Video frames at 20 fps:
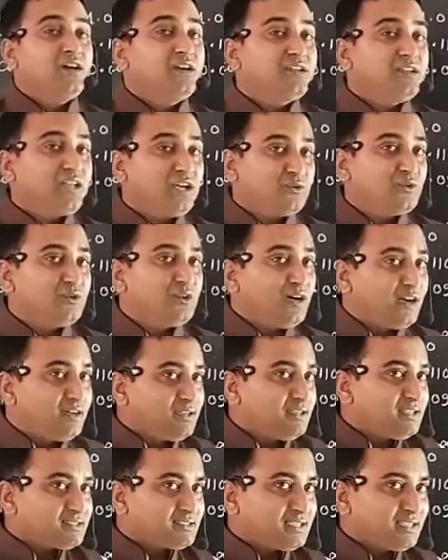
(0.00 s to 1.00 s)
Now
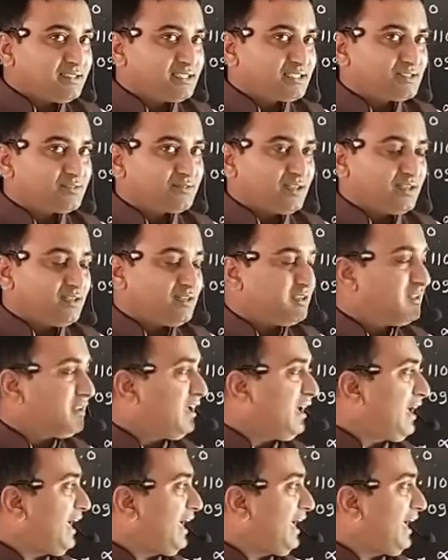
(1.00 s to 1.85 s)
understand this one,